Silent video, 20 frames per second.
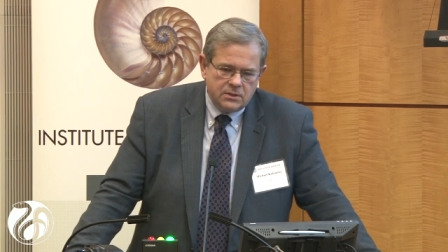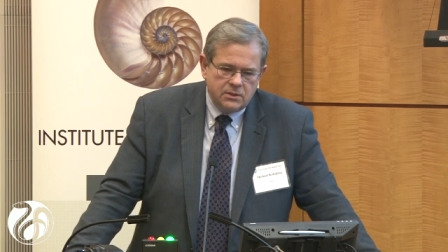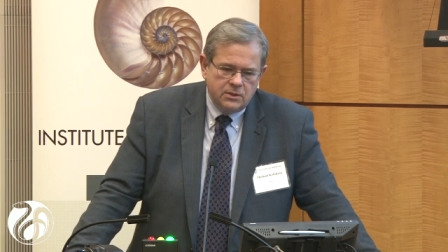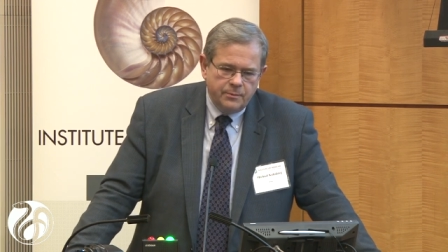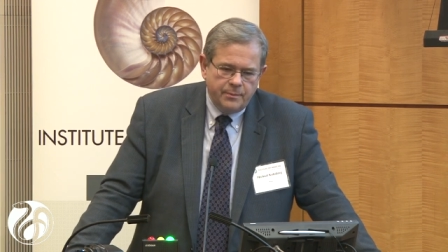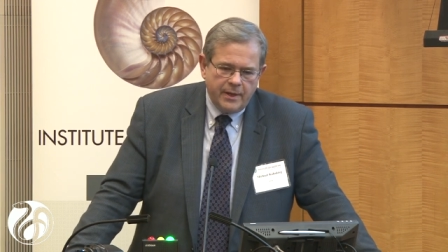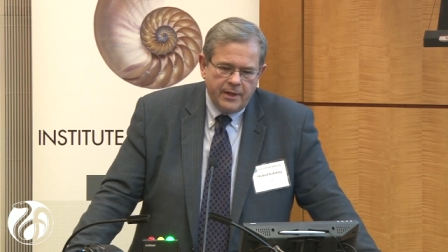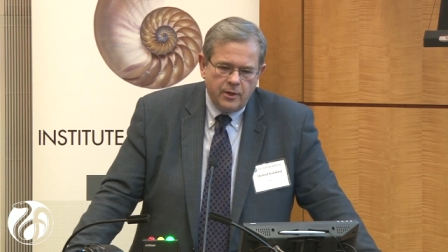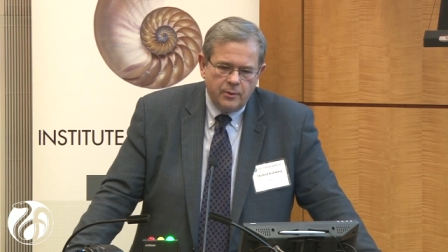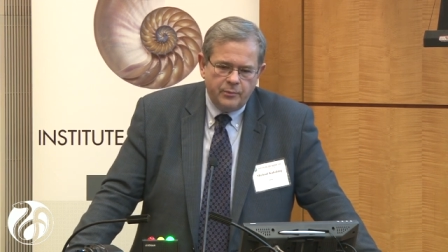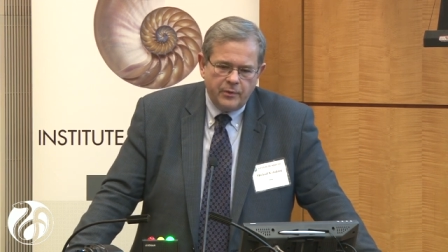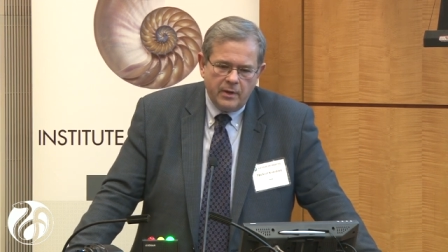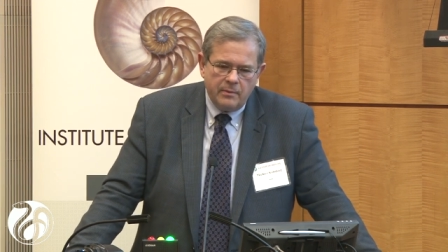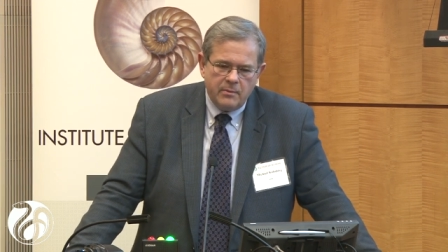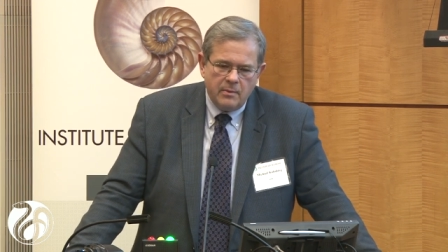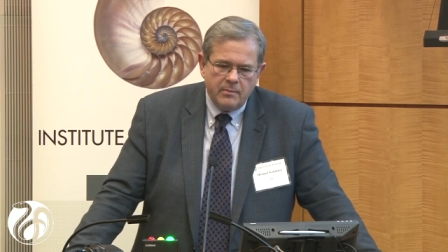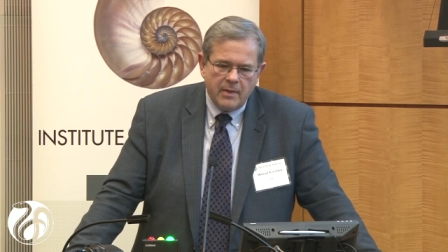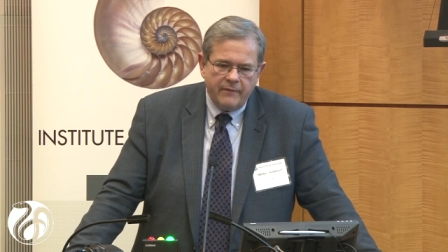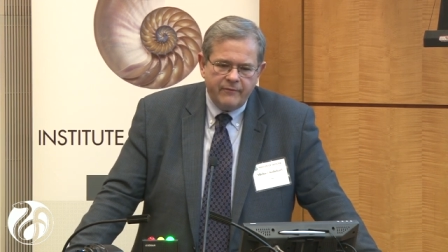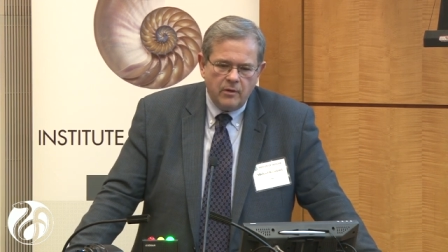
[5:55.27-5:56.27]
you pay your
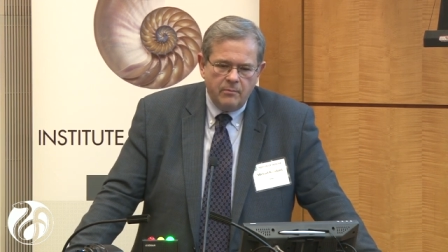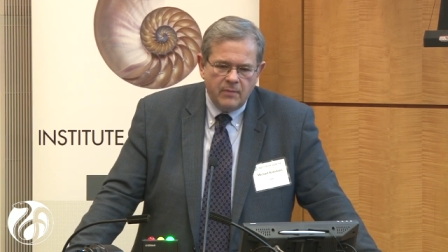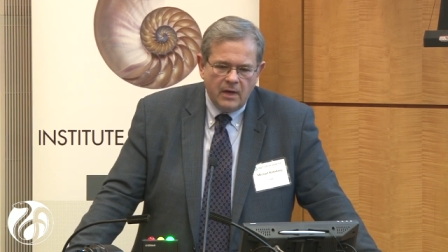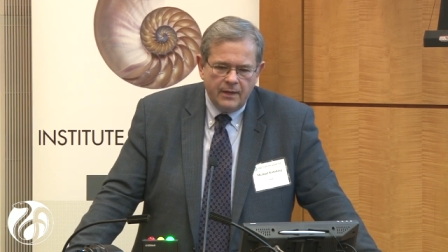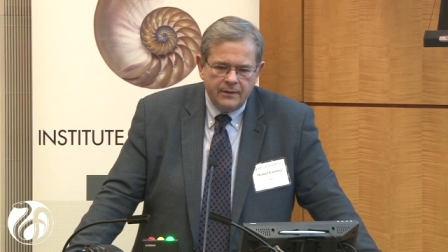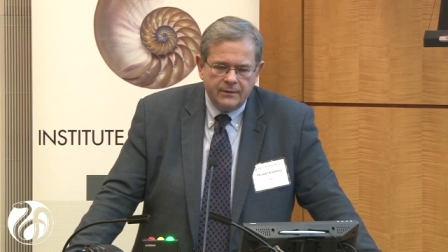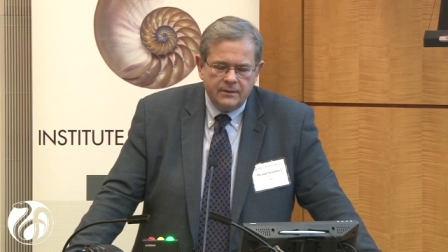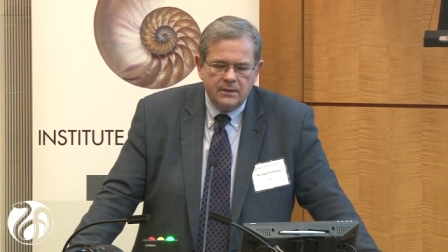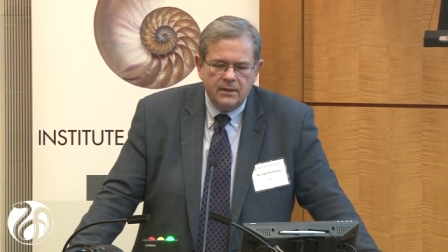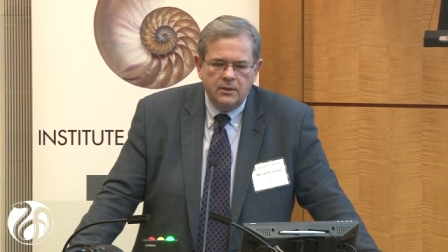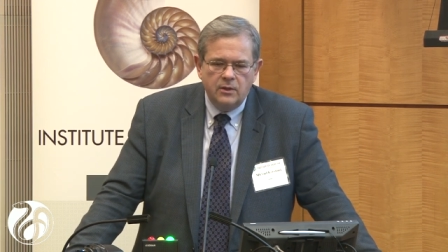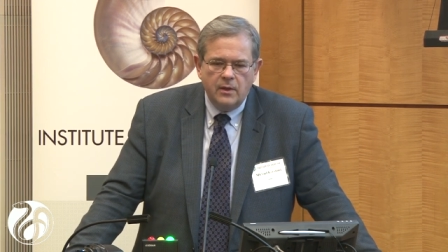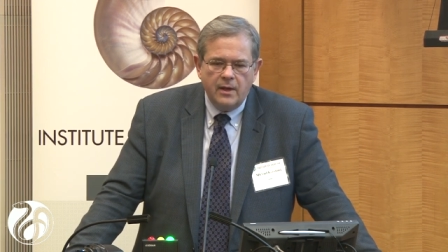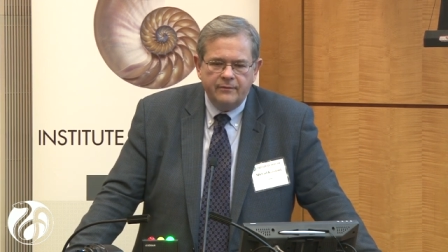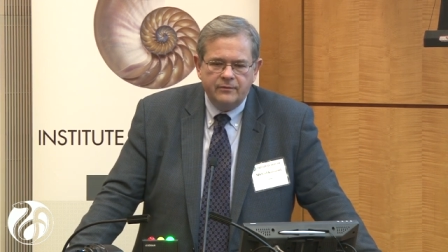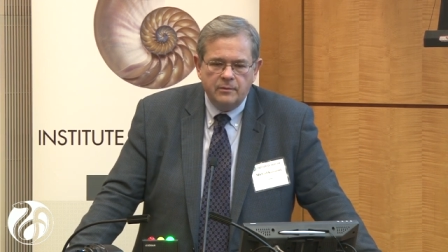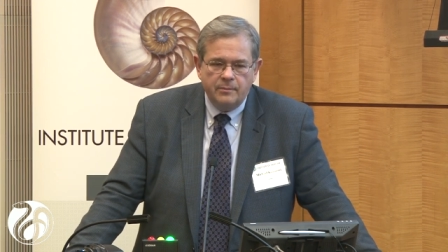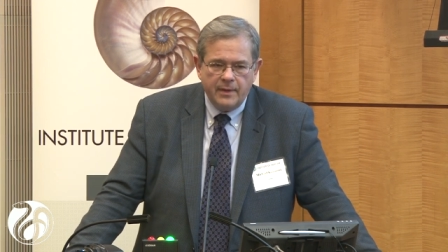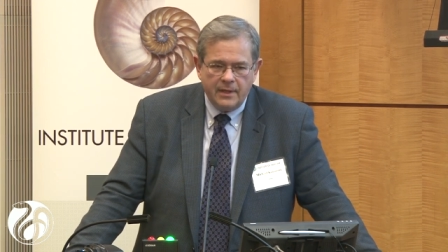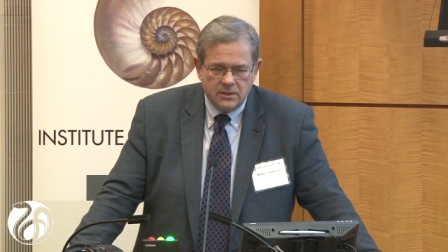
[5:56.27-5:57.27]
premium every month, and you have
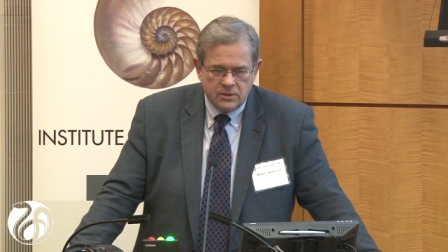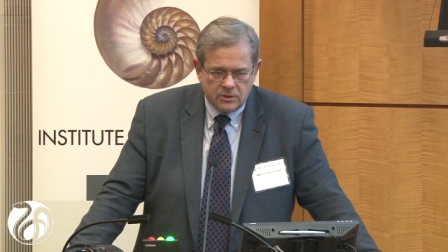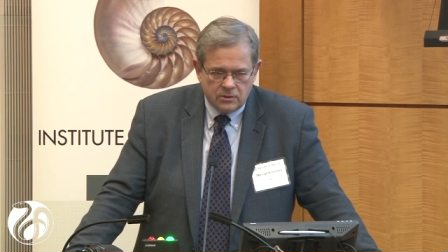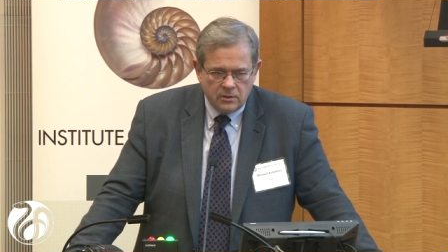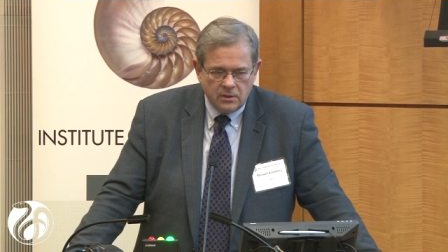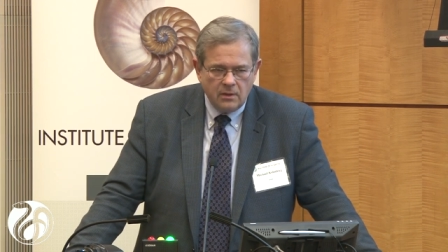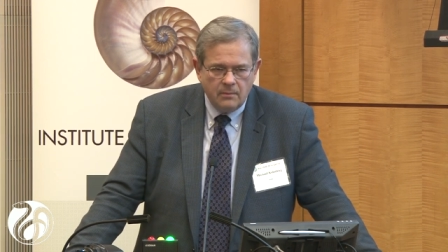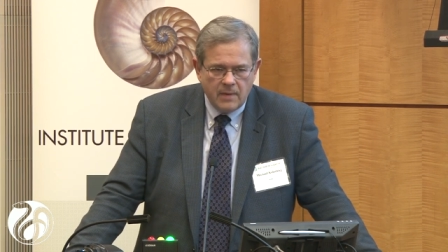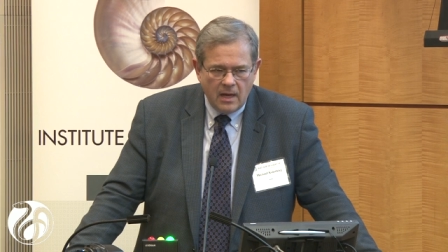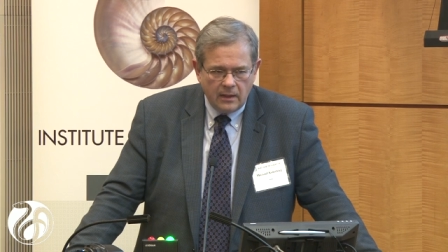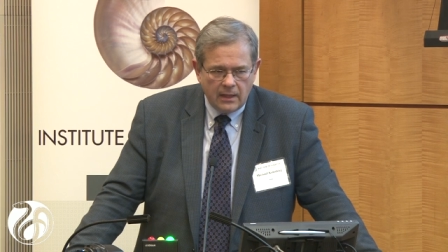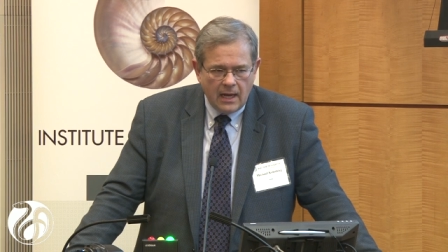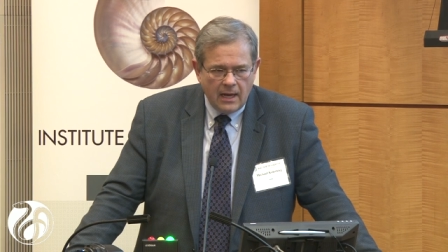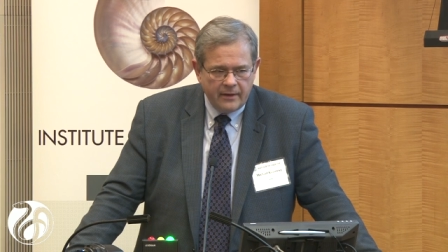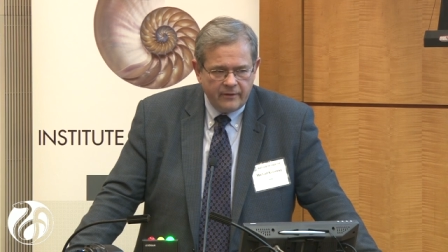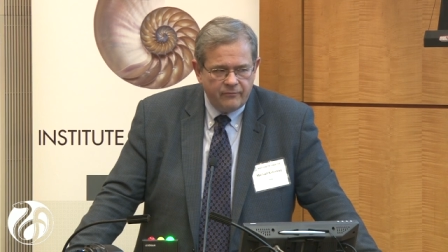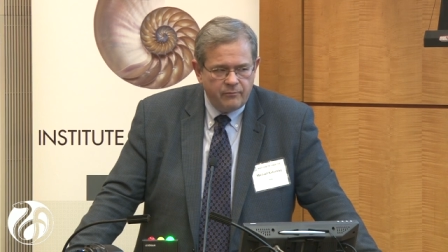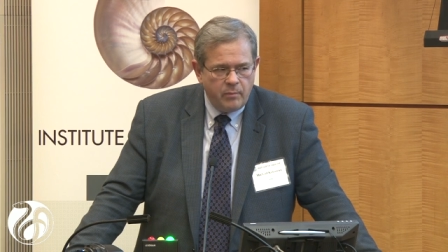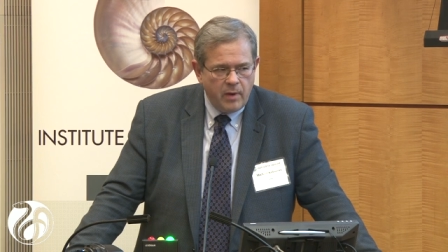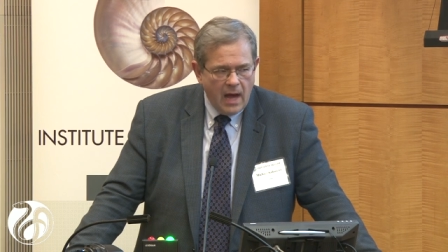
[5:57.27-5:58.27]
to pay a certain amount out
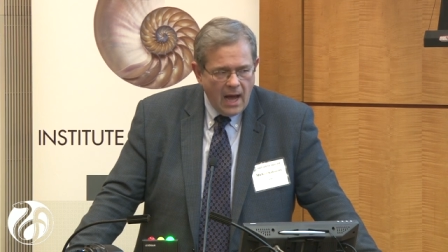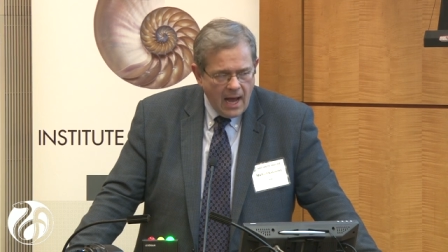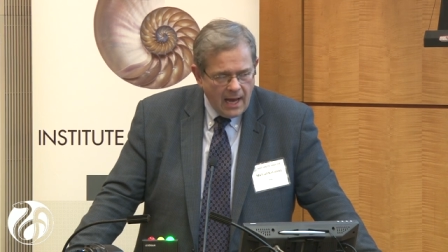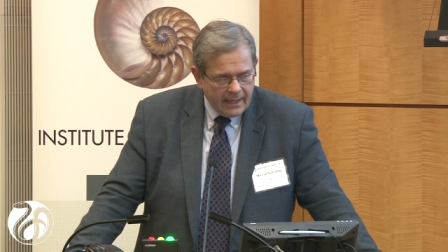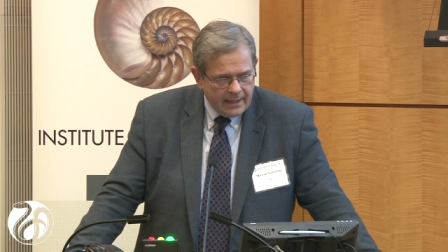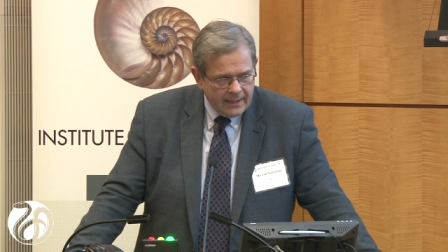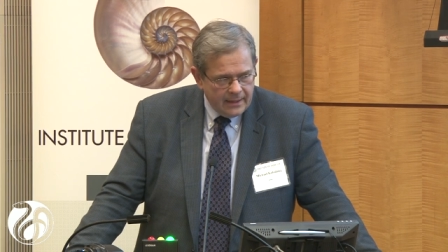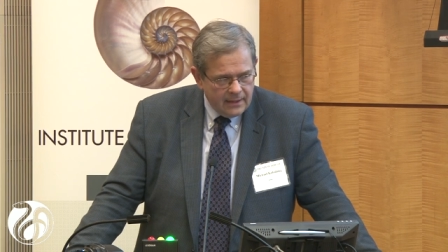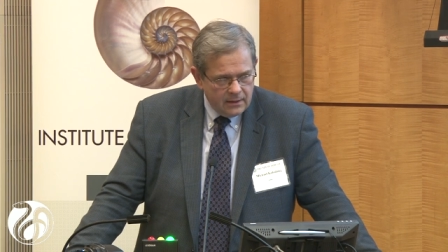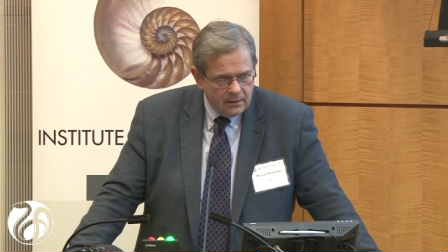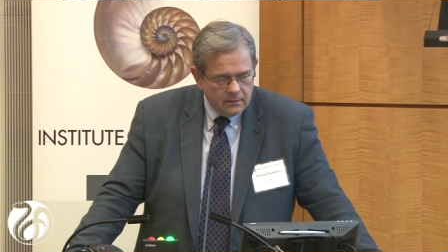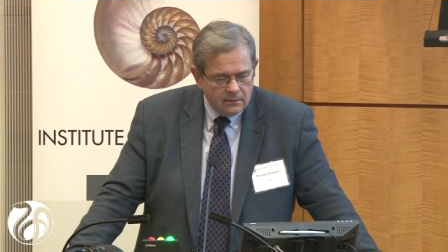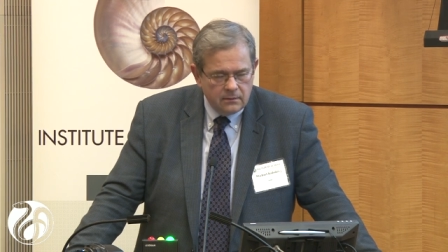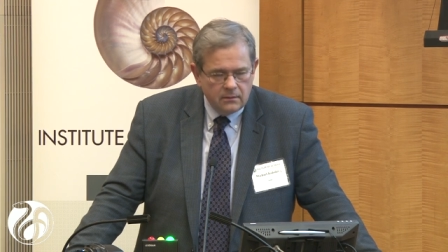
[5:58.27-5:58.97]
of pocket